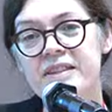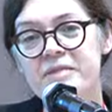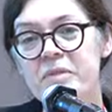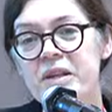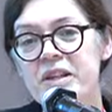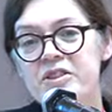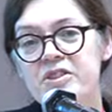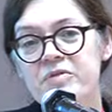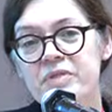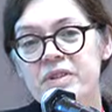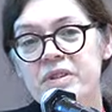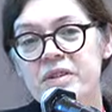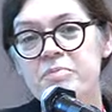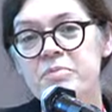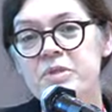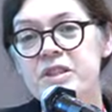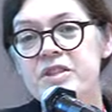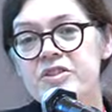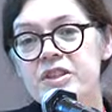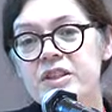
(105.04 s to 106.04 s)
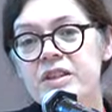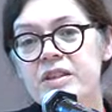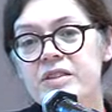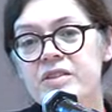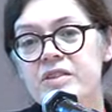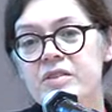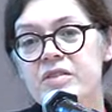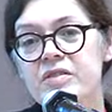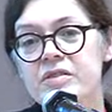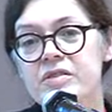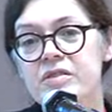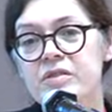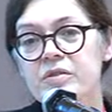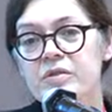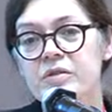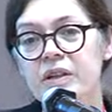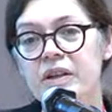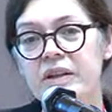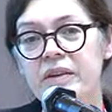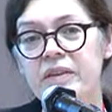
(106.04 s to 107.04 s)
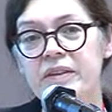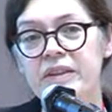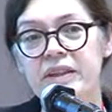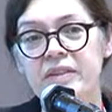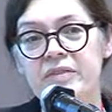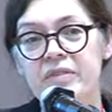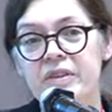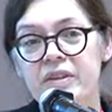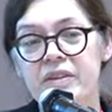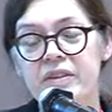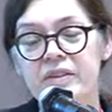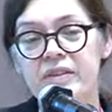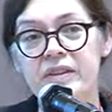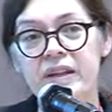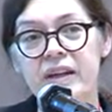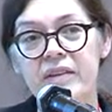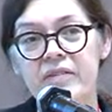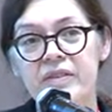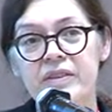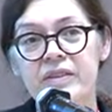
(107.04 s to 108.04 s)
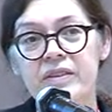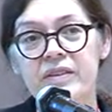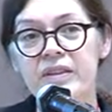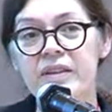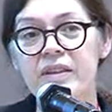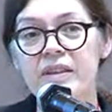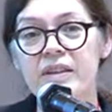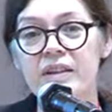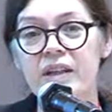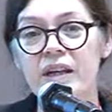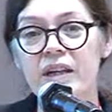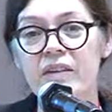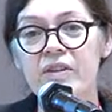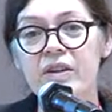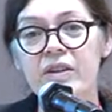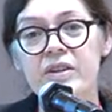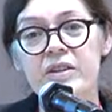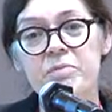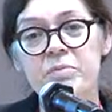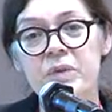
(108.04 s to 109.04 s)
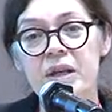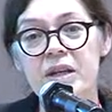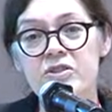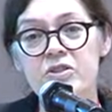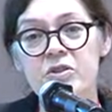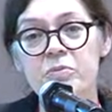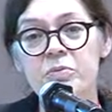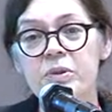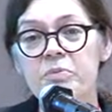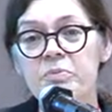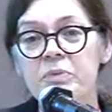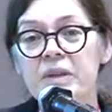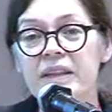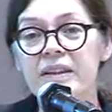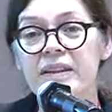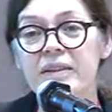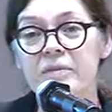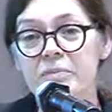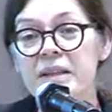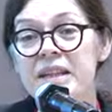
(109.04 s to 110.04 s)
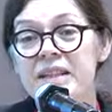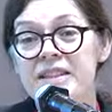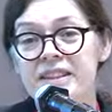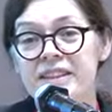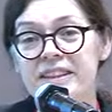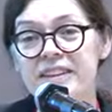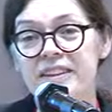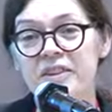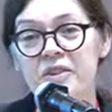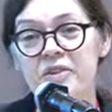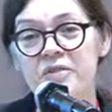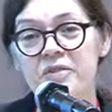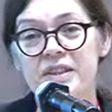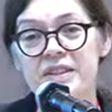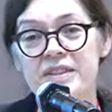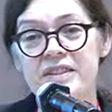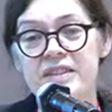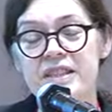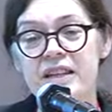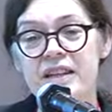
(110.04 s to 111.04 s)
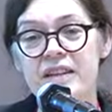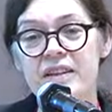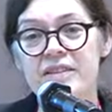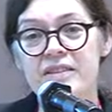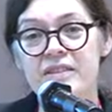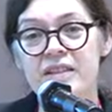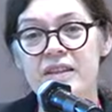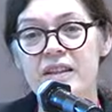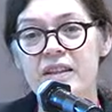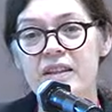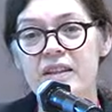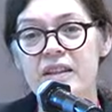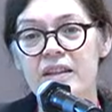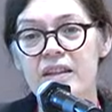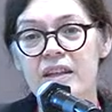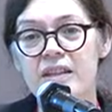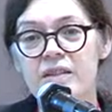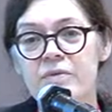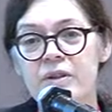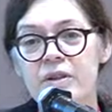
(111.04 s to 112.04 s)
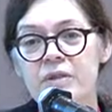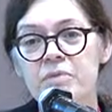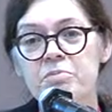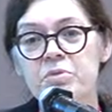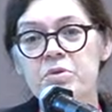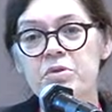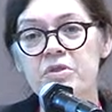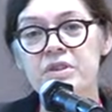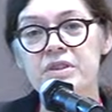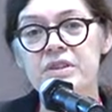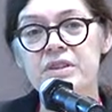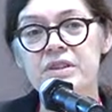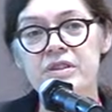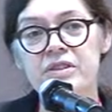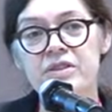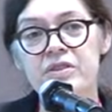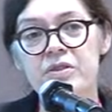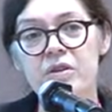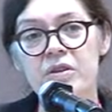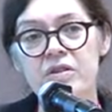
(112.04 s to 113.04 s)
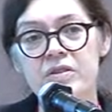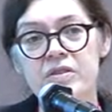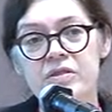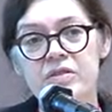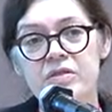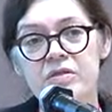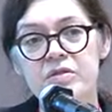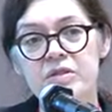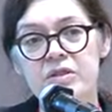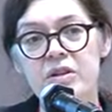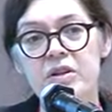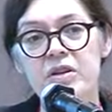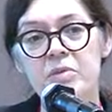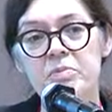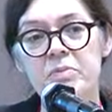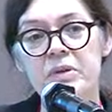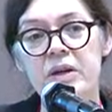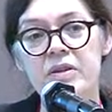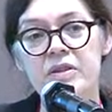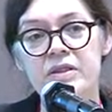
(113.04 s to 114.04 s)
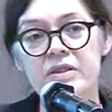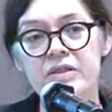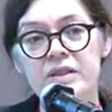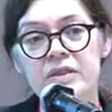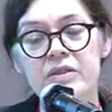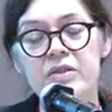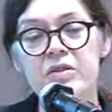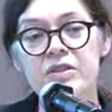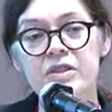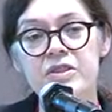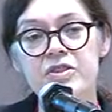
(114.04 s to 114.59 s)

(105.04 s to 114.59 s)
as much as we appreciate also that we are having a very measurable meeting over these days, it's very important to also talk about the